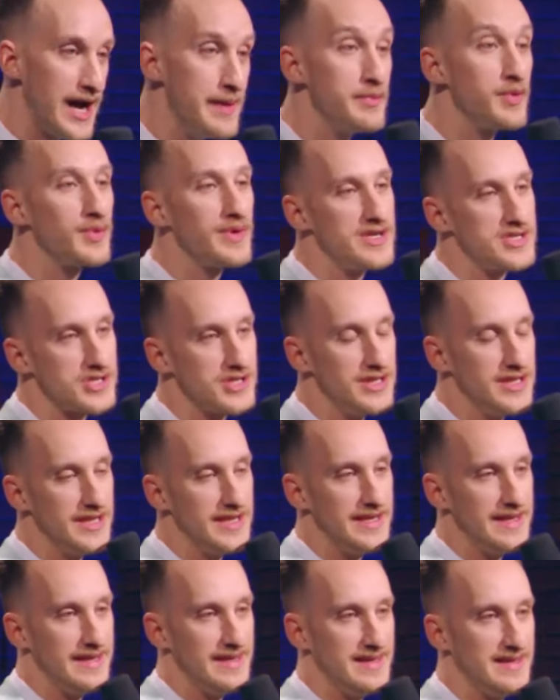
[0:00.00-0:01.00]
I'm
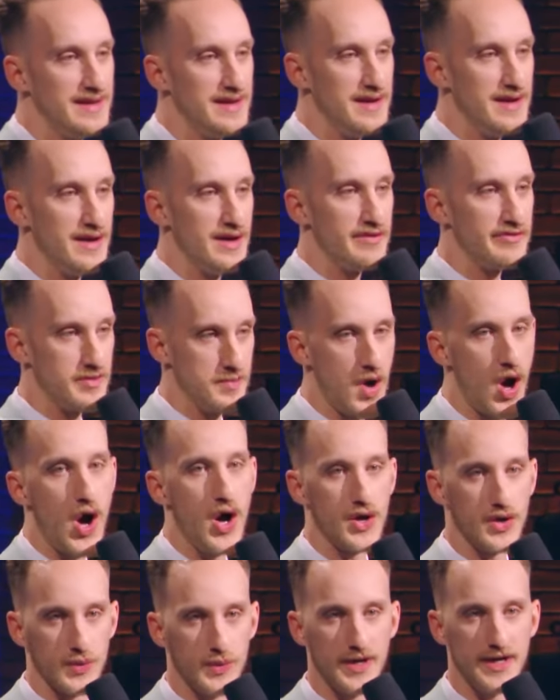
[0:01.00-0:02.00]
originally from
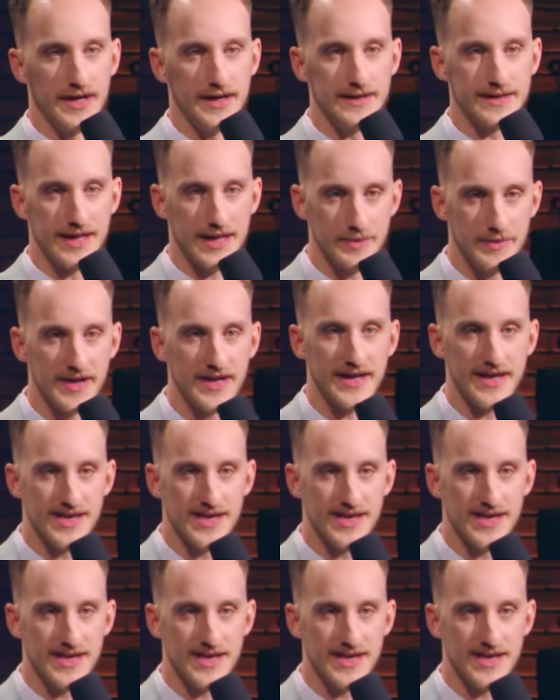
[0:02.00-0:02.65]
Ottawa. Anybody